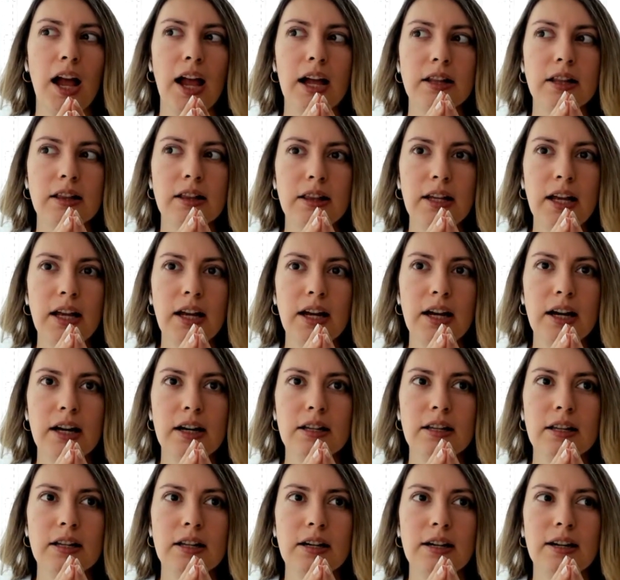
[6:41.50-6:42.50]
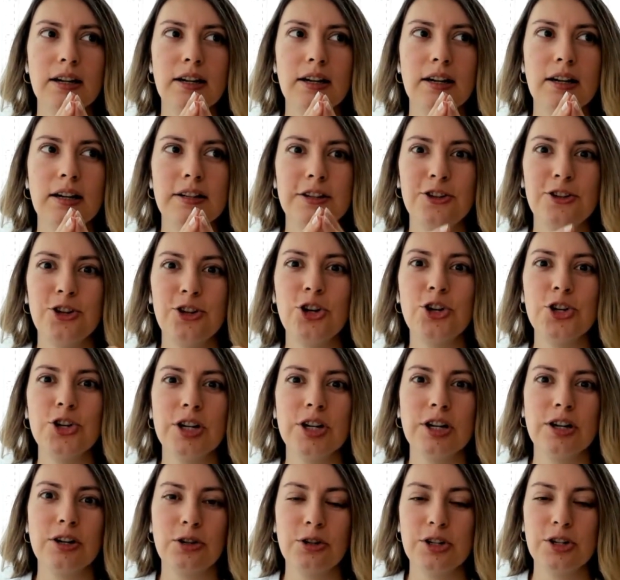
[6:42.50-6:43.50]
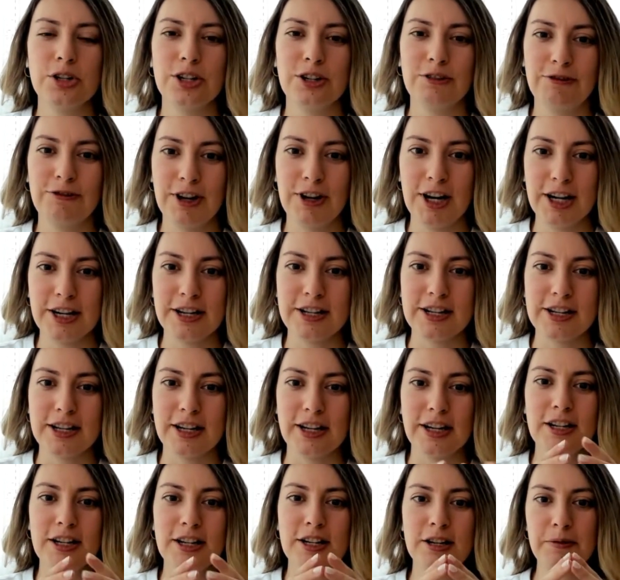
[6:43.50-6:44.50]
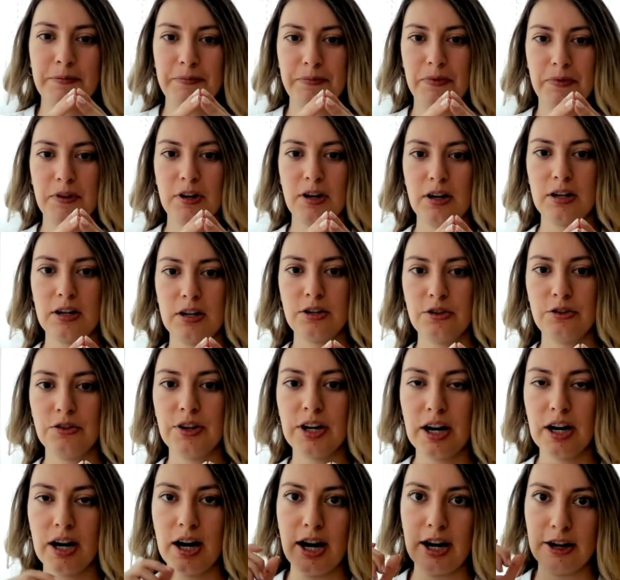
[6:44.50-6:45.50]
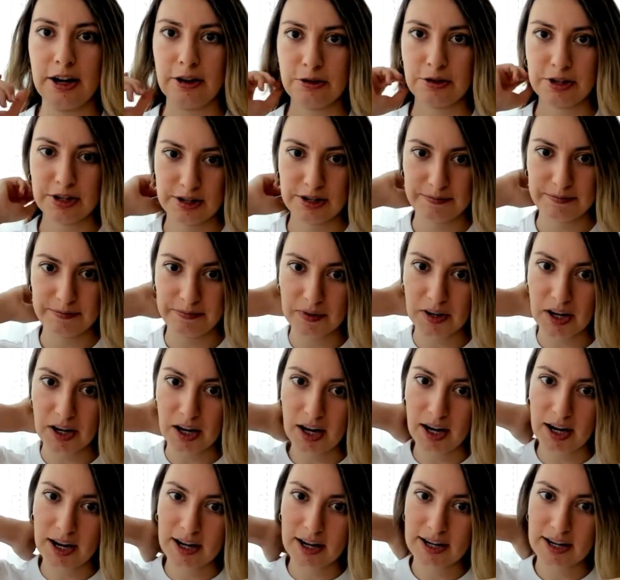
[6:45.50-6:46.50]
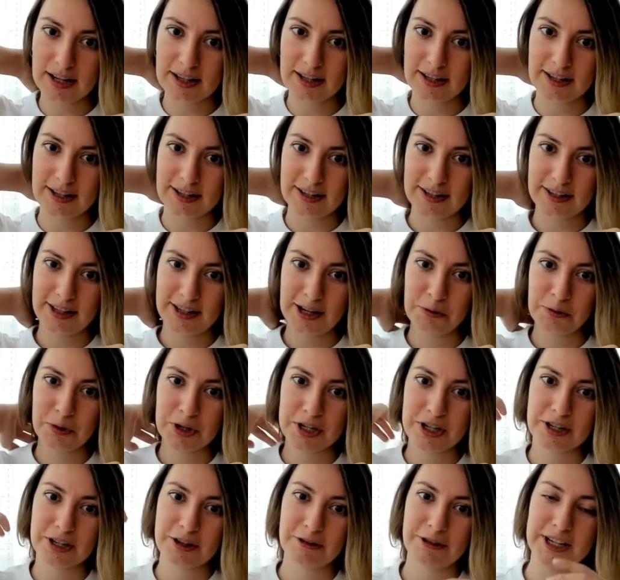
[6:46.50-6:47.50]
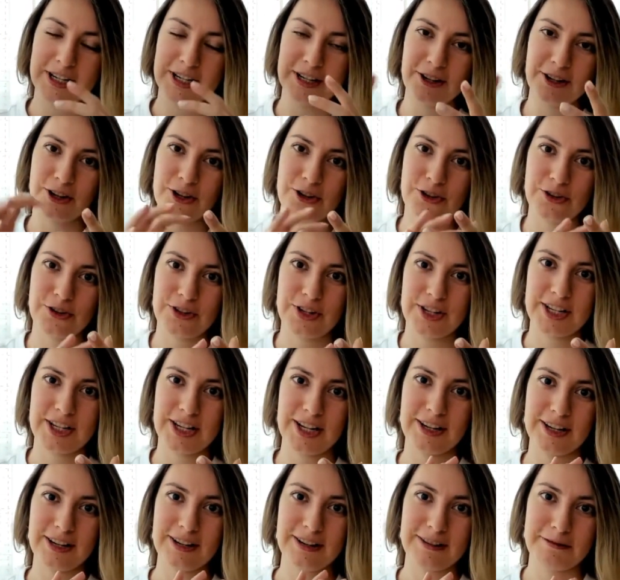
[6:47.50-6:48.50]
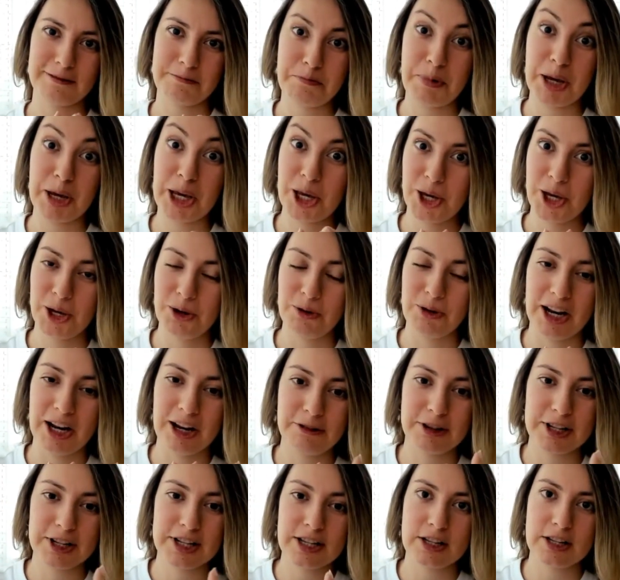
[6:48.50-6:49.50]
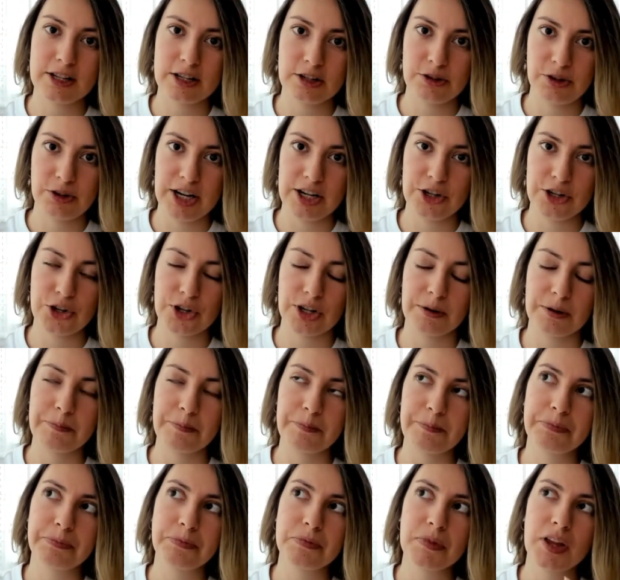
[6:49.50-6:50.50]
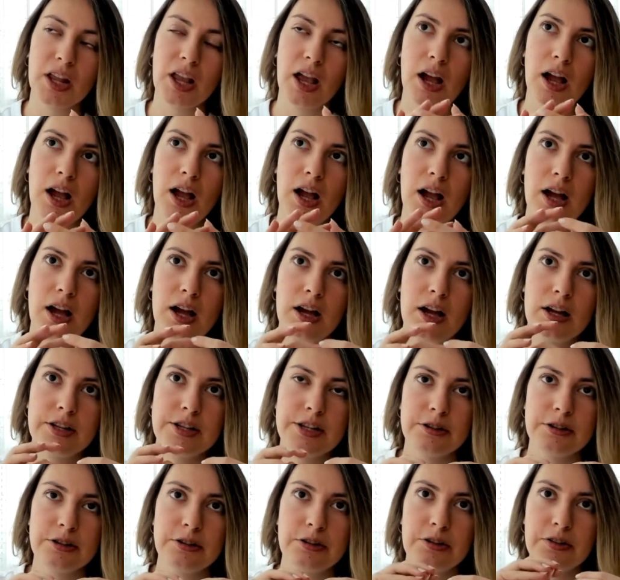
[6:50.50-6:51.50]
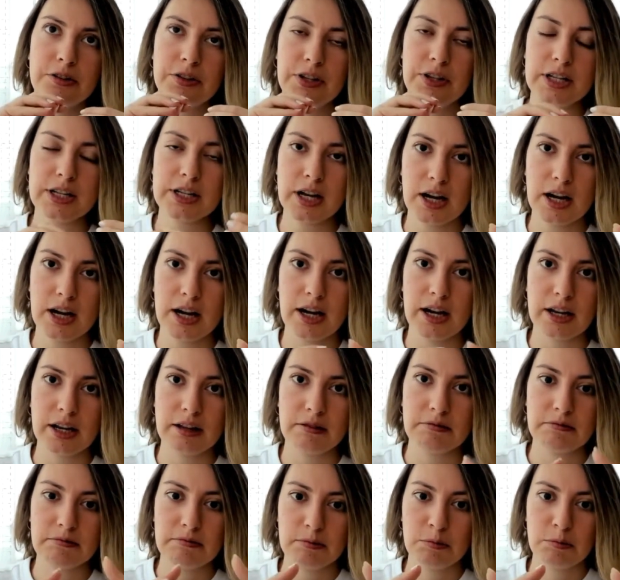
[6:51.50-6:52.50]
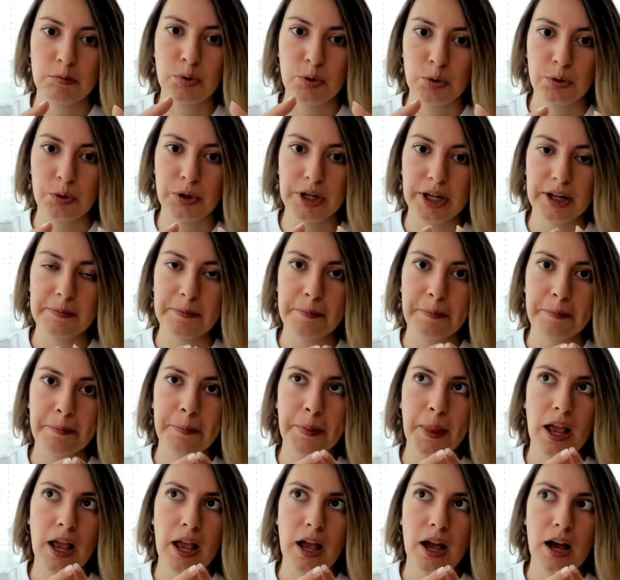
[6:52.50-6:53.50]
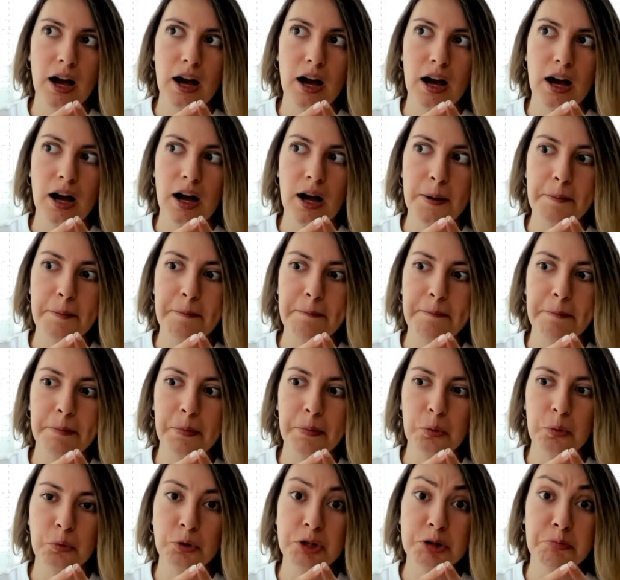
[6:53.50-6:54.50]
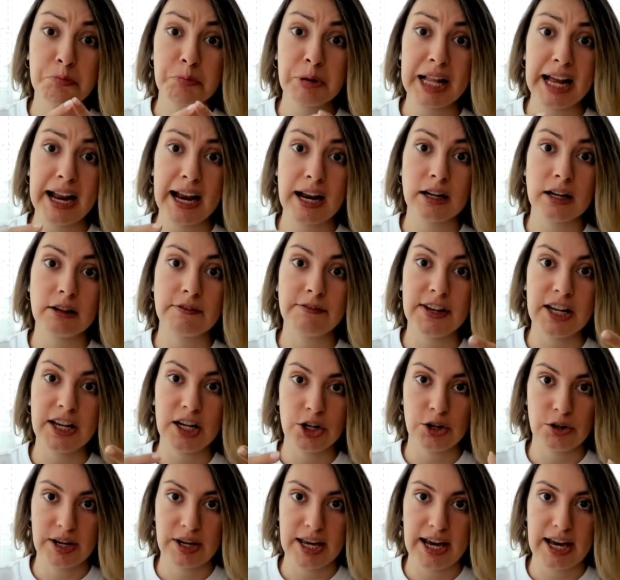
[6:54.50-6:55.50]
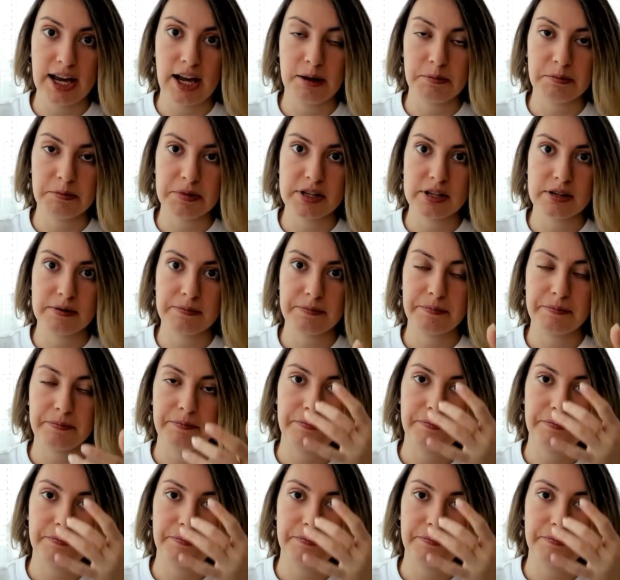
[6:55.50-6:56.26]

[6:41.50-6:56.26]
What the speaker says: And then the teacher got invited to the house, and there was quite an interesting, peculiar, let's say, situation. So this boy, was playing video games.